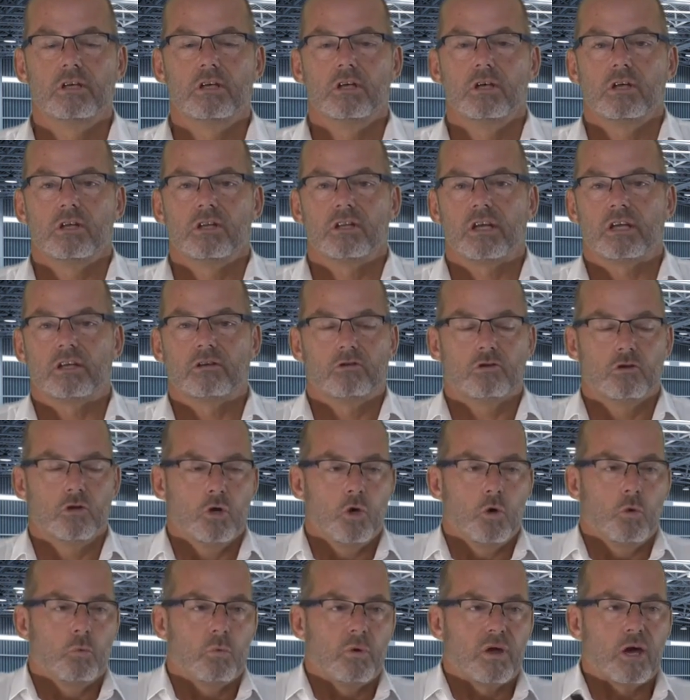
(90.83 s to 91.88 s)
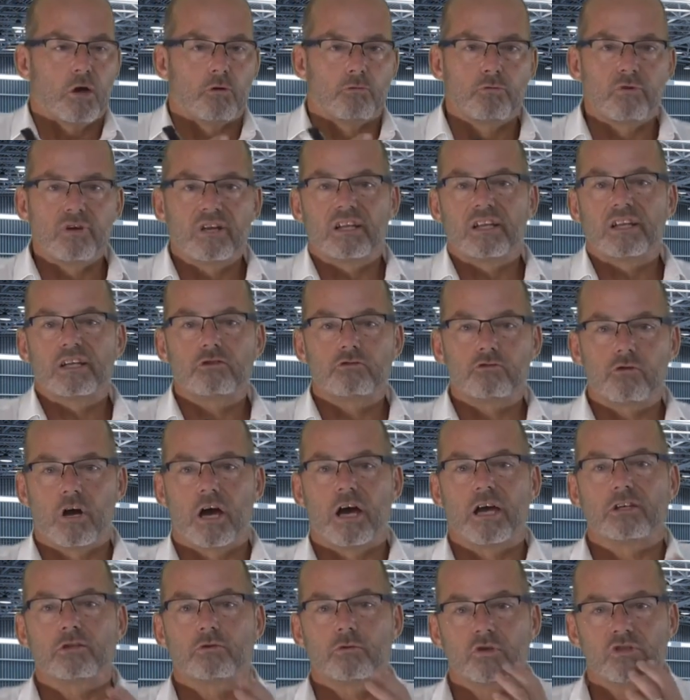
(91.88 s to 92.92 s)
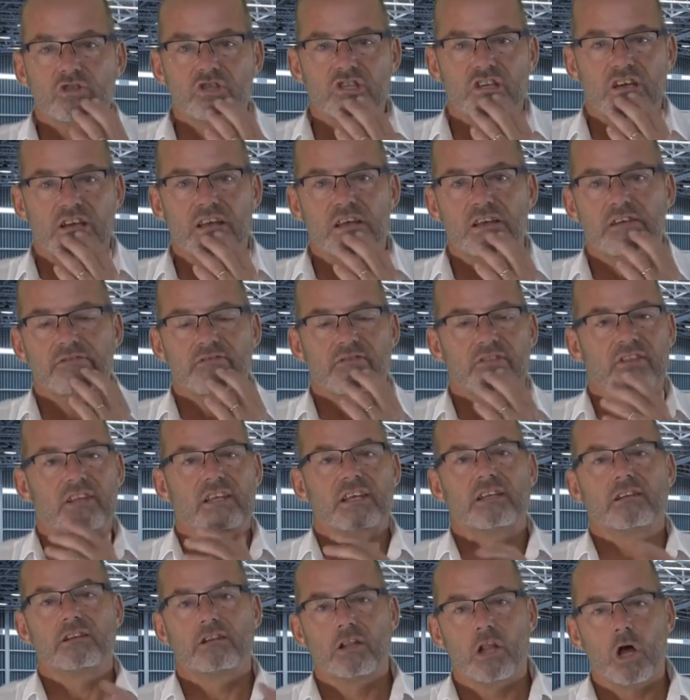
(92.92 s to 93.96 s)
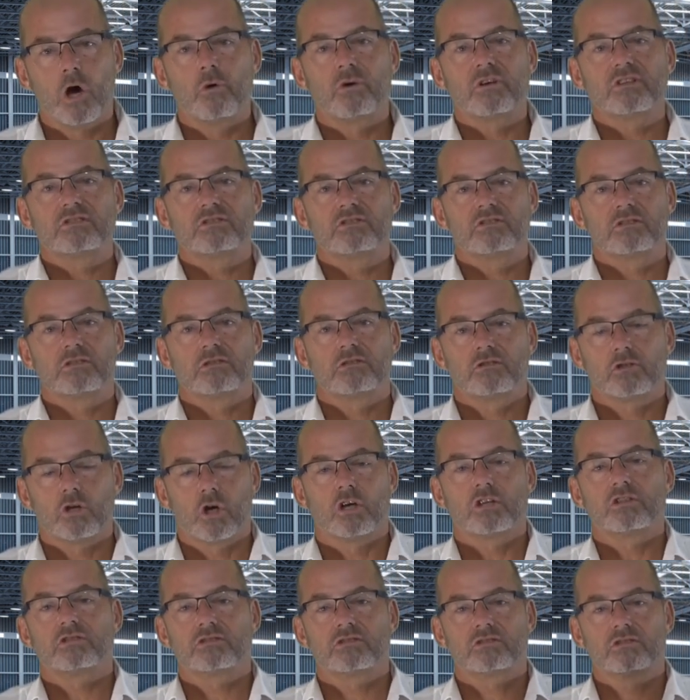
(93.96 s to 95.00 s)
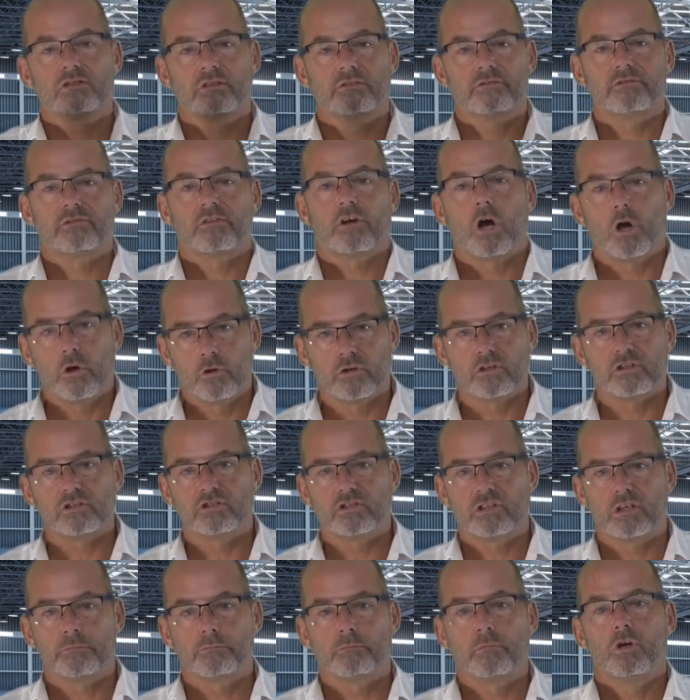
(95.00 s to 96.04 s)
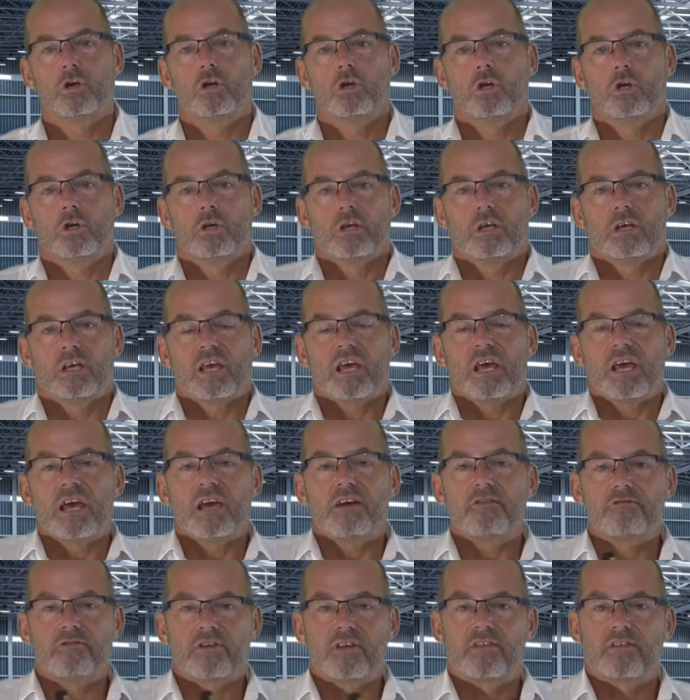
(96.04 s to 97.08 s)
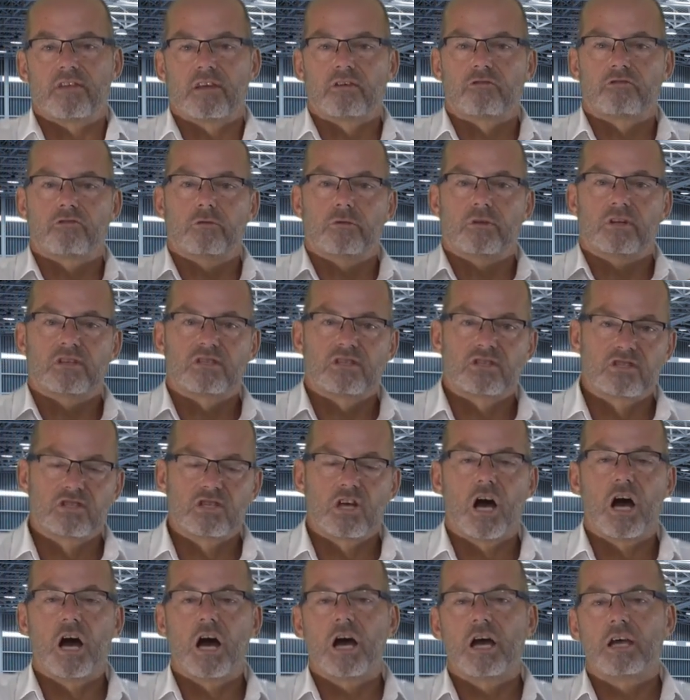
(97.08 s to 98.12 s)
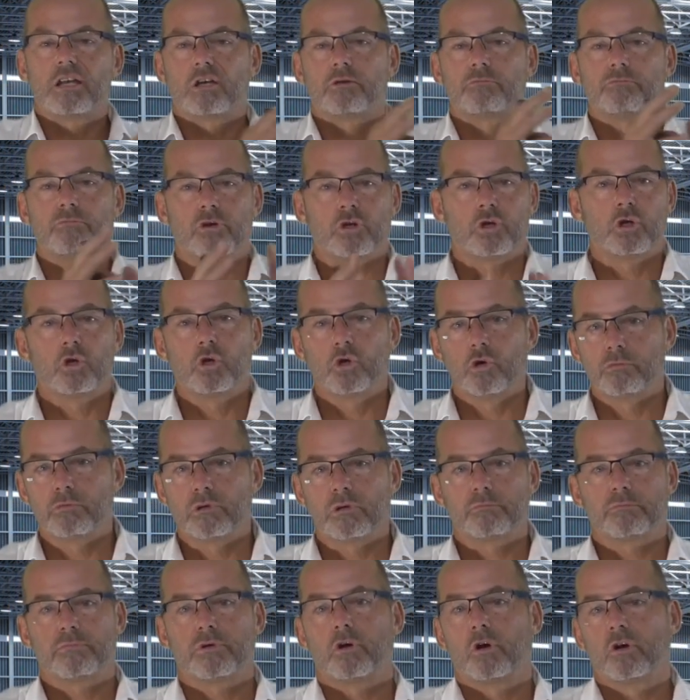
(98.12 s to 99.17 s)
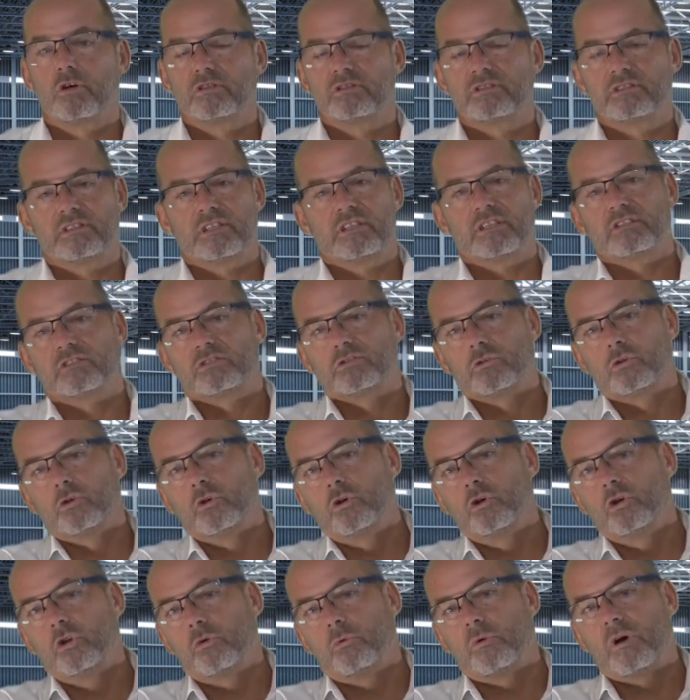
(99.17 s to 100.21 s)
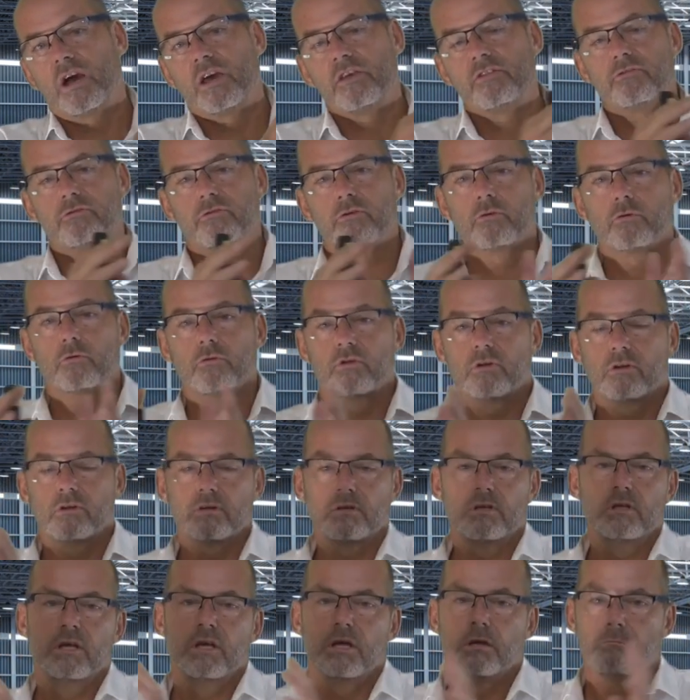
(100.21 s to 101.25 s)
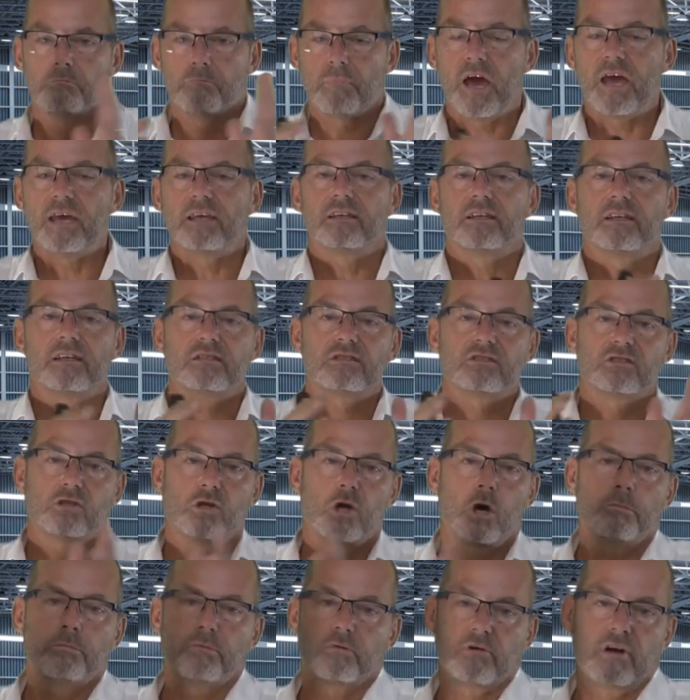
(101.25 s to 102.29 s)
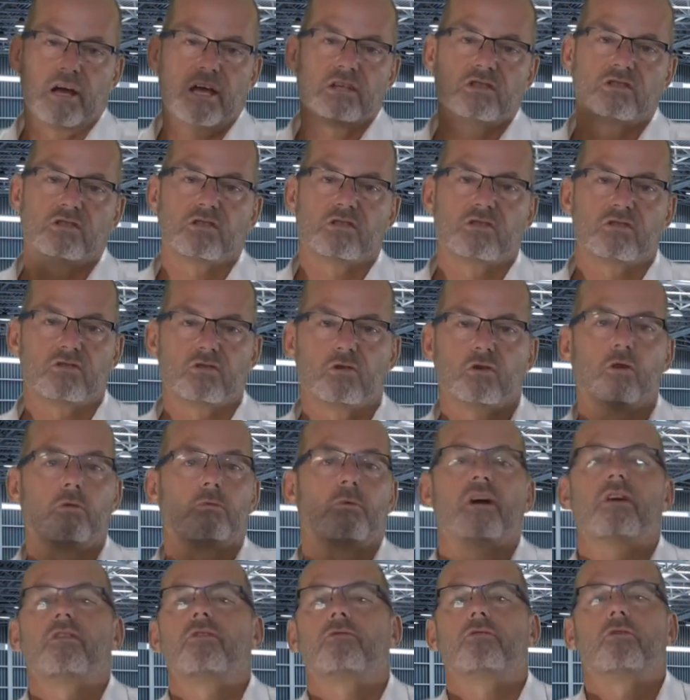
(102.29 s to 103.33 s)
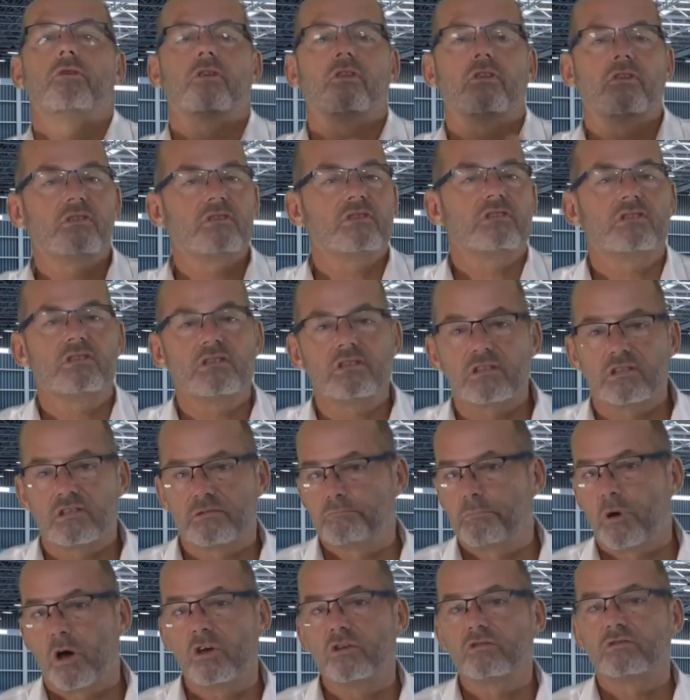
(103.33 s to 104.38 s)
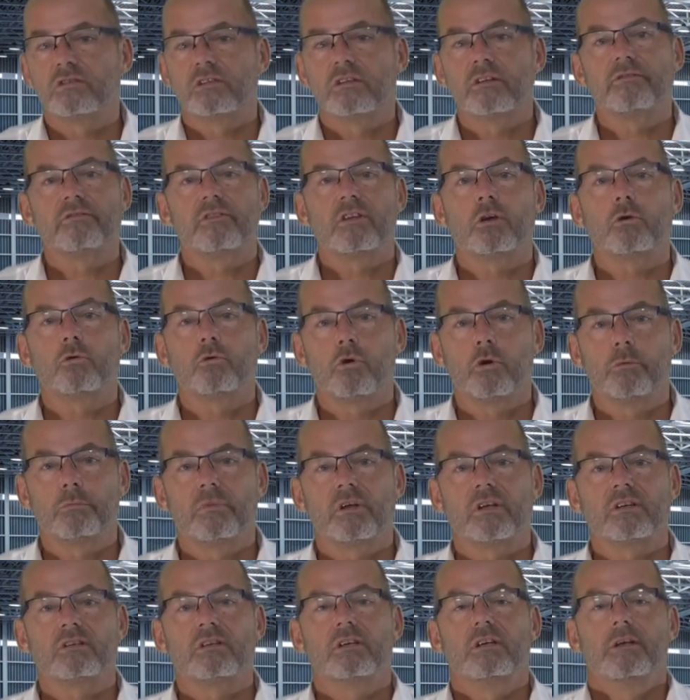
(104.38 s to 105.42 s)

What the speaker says: that we are really trying to achieve the lowest cost of ownership. Everything from the design and procurement process all the way through the maintenance and operations, all the way through to the disposal of the equipment,